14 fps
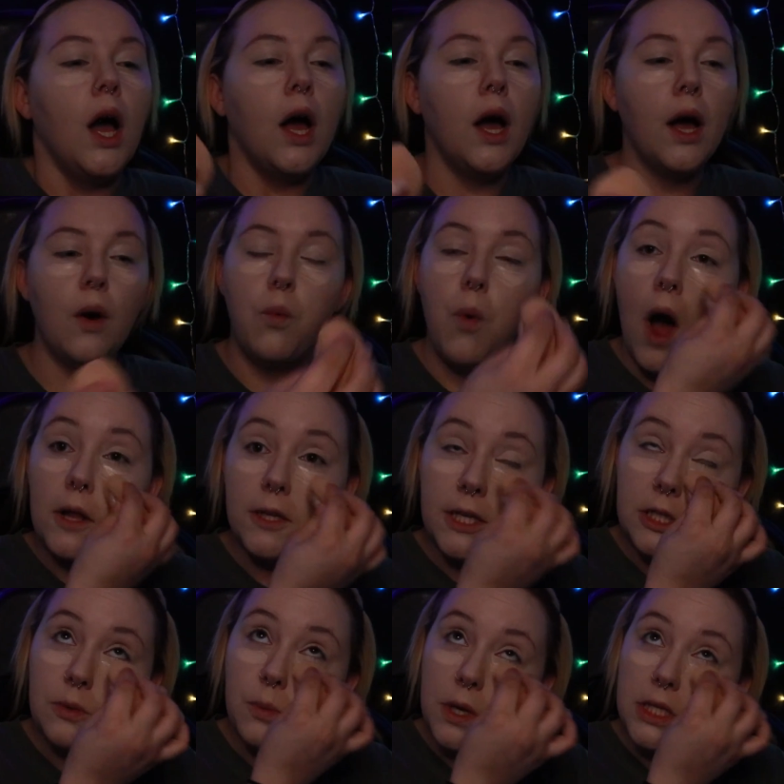
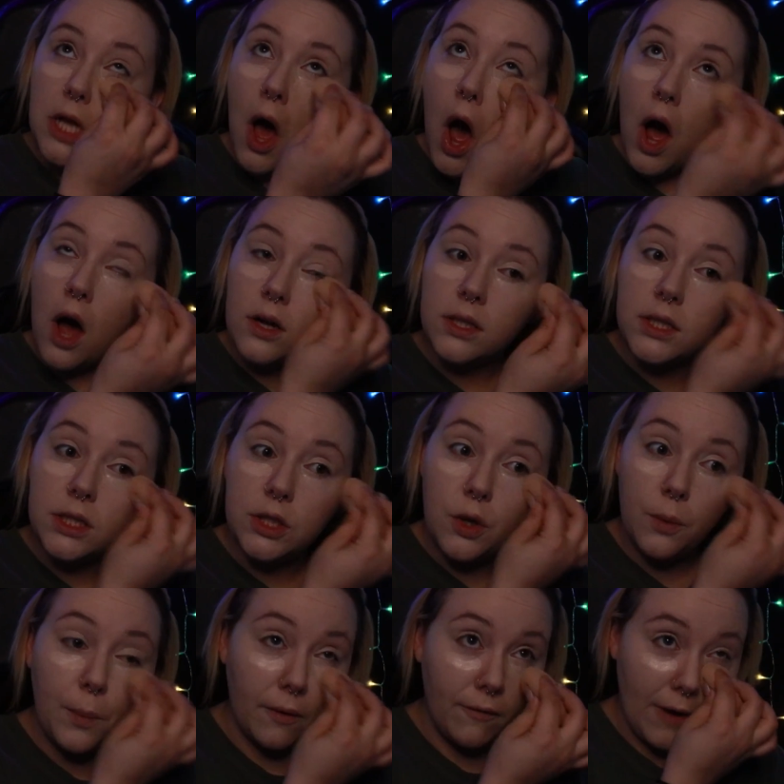Wallace was Hawk's
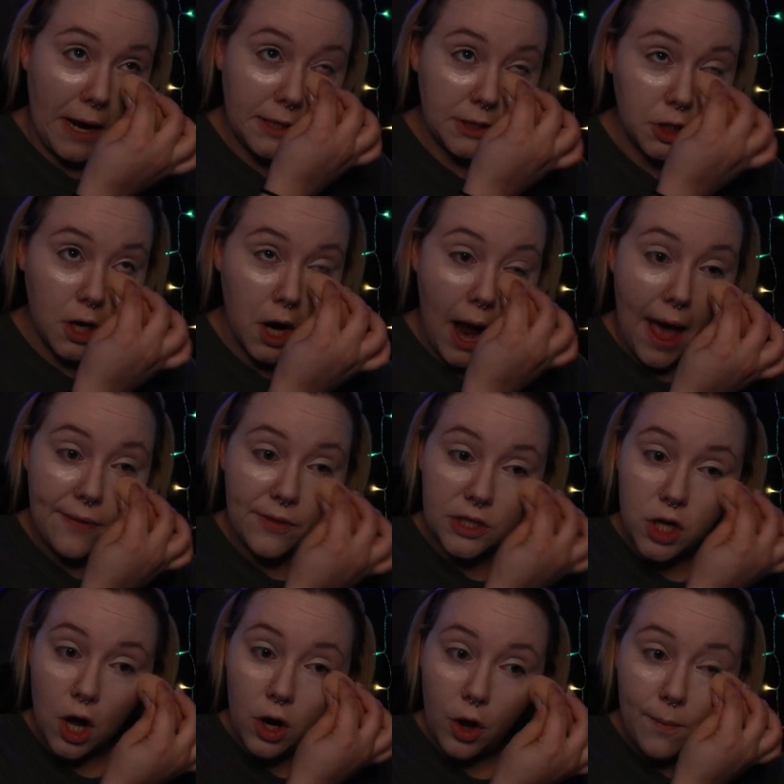supervisor at the
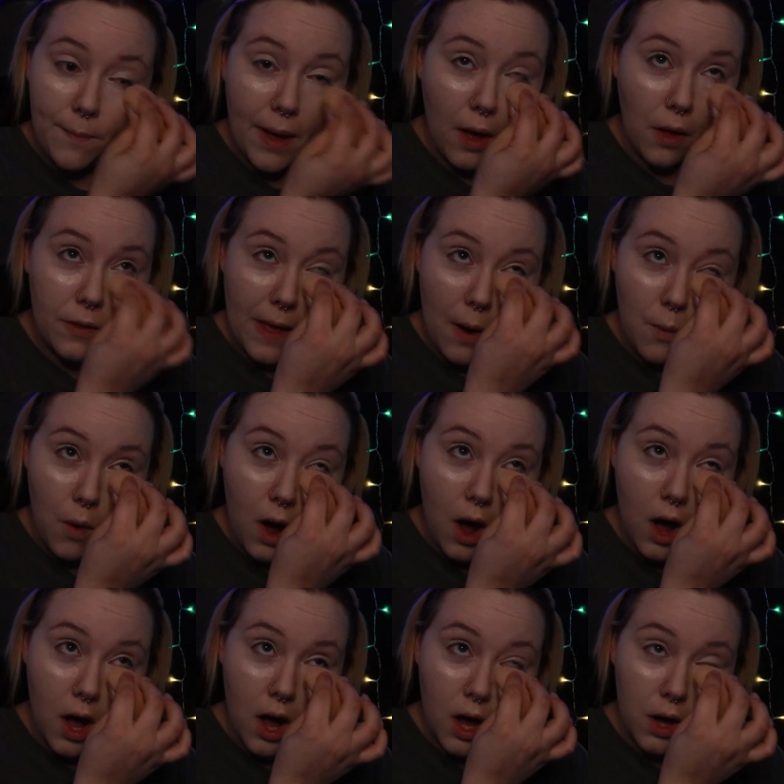Taco Bell that
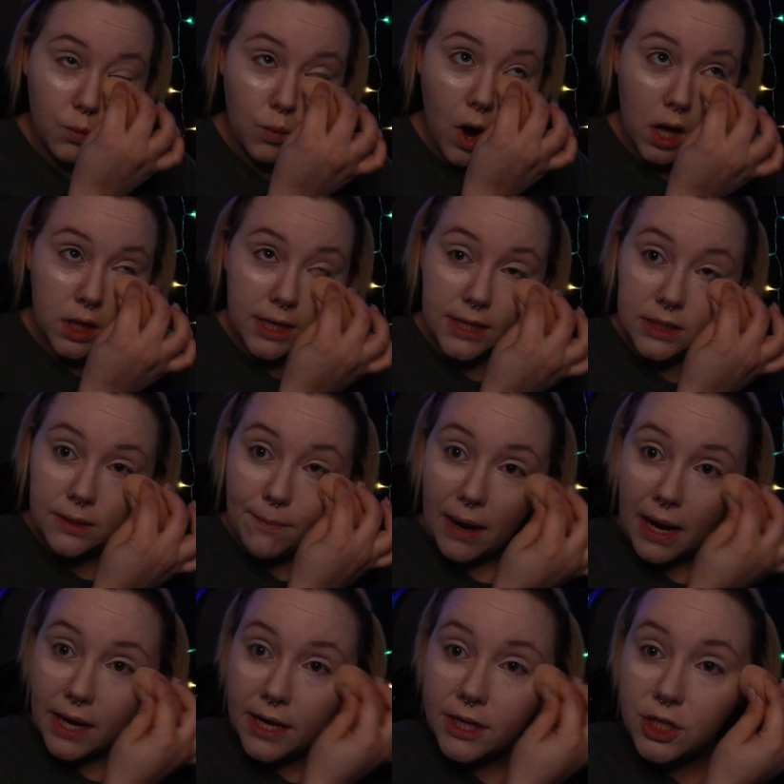Wallace
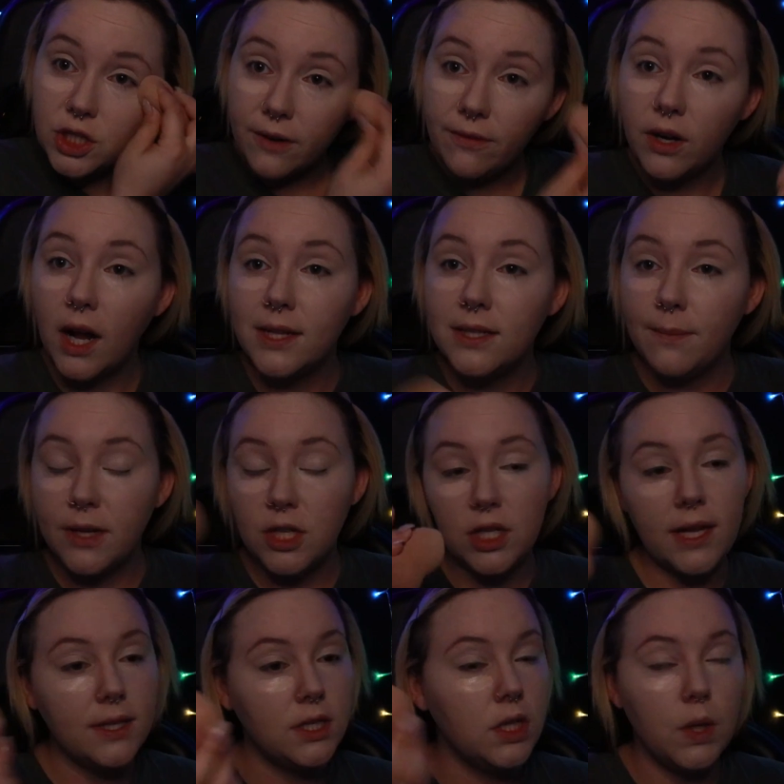managed. I forgot to
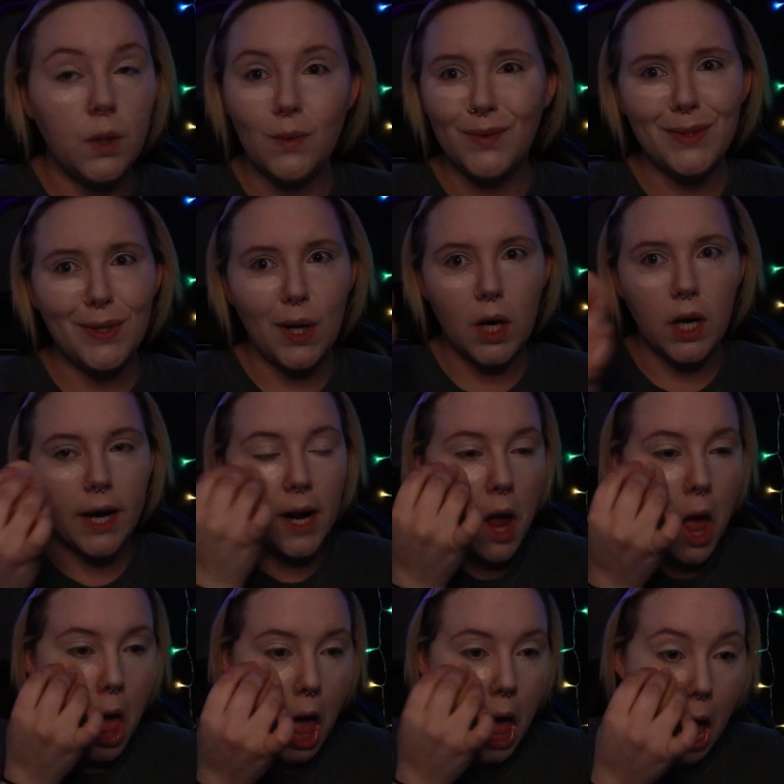mention that too. Sorry.
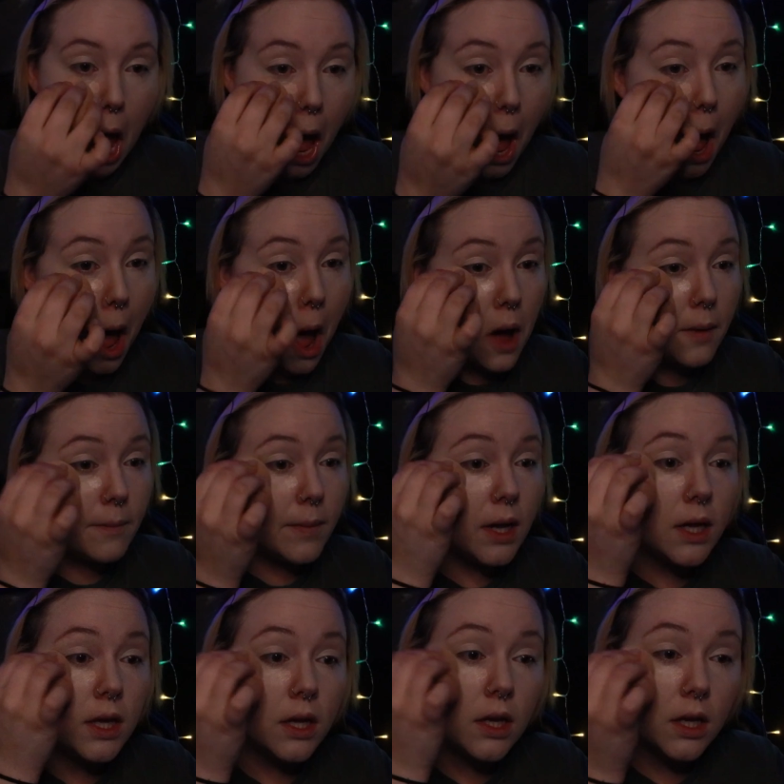
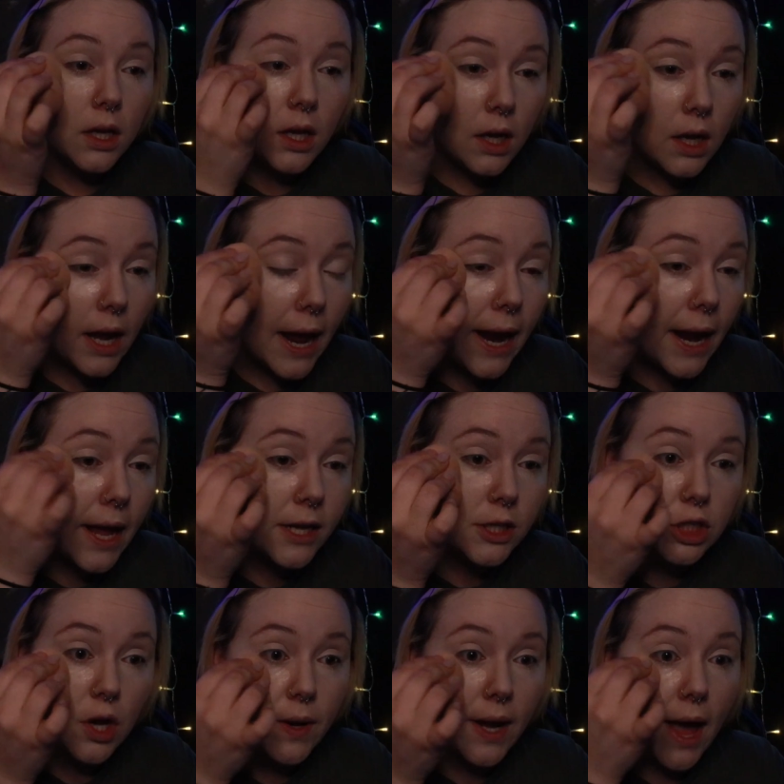And
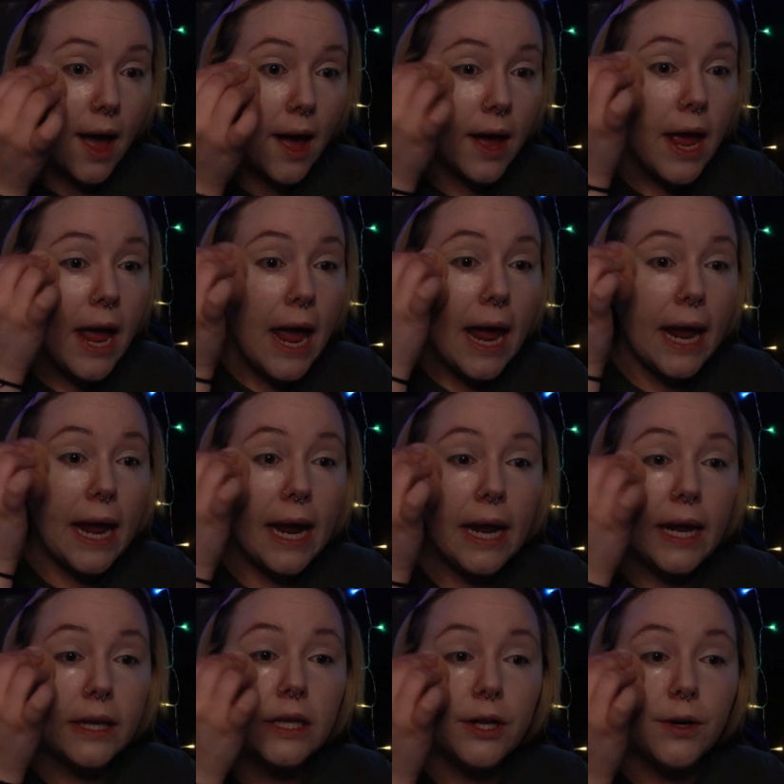so yeah,
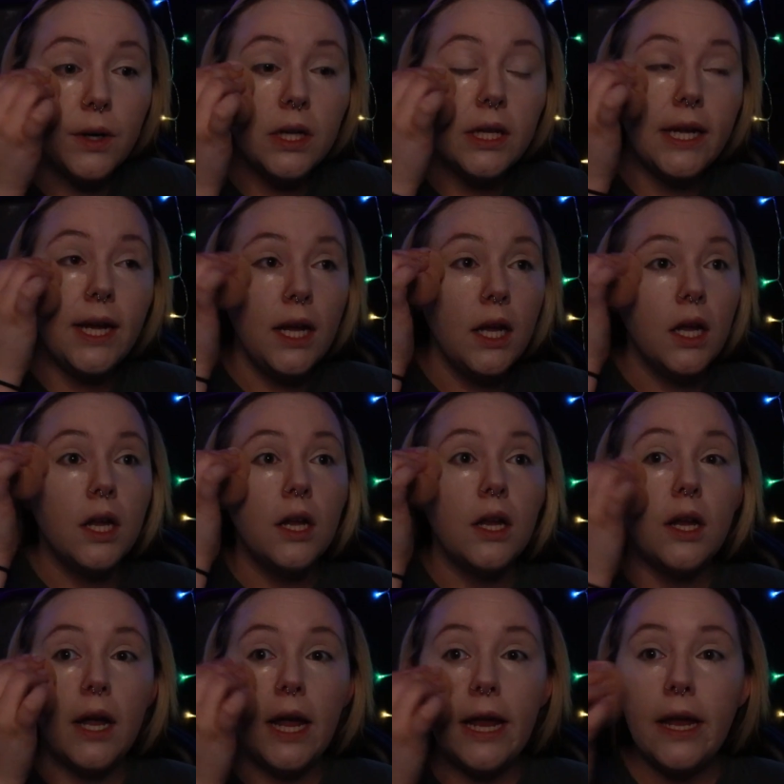he literally
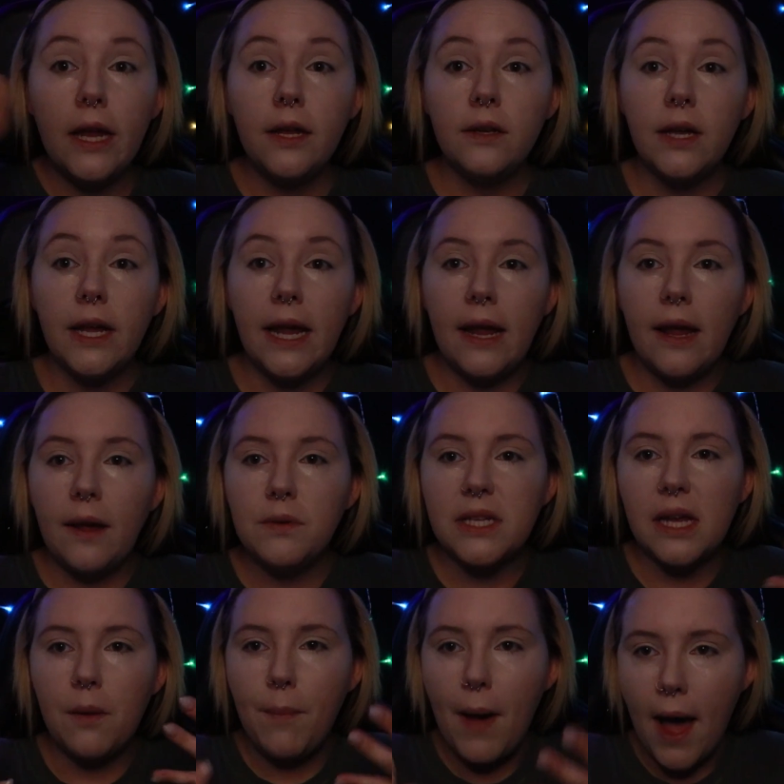it was
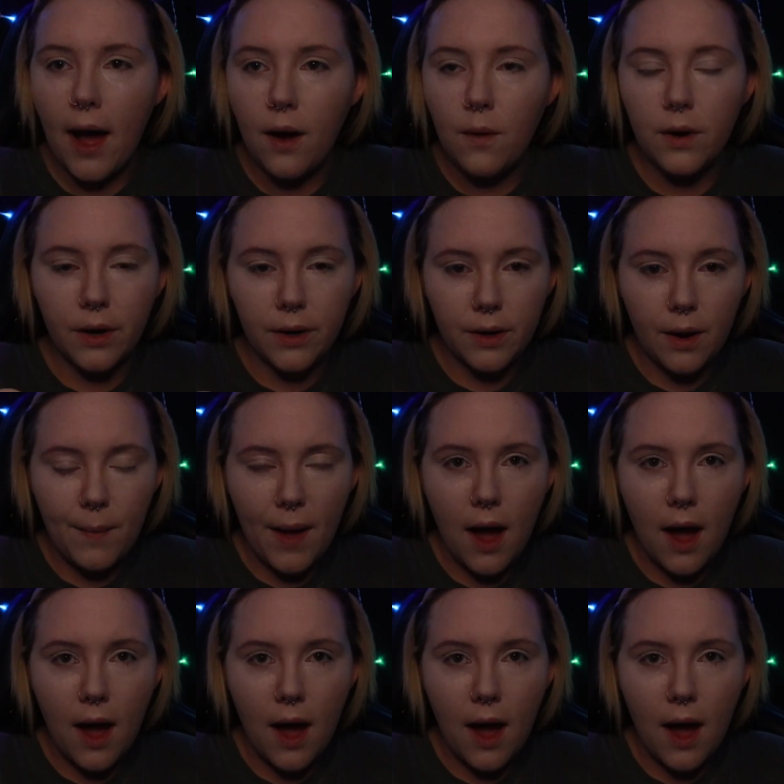like a power